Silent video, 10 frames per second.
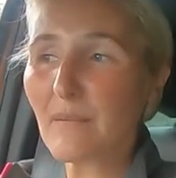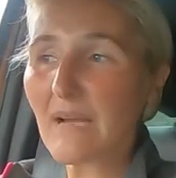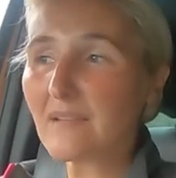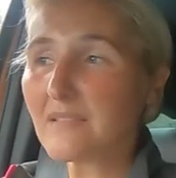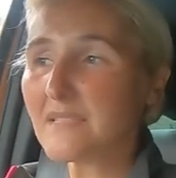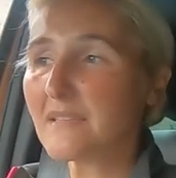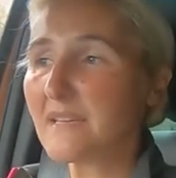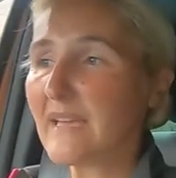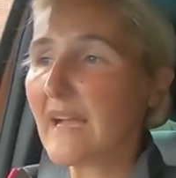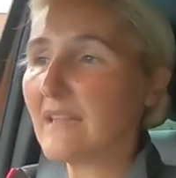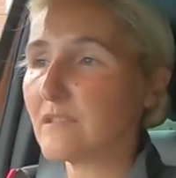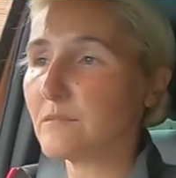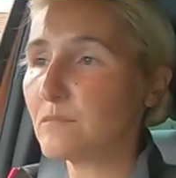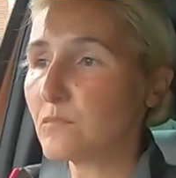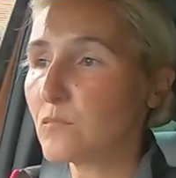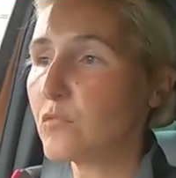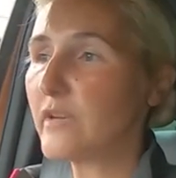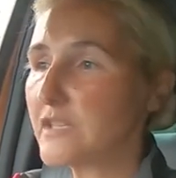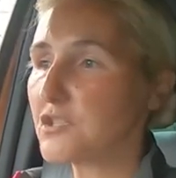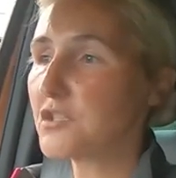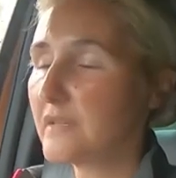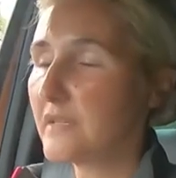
miles to the gallon, which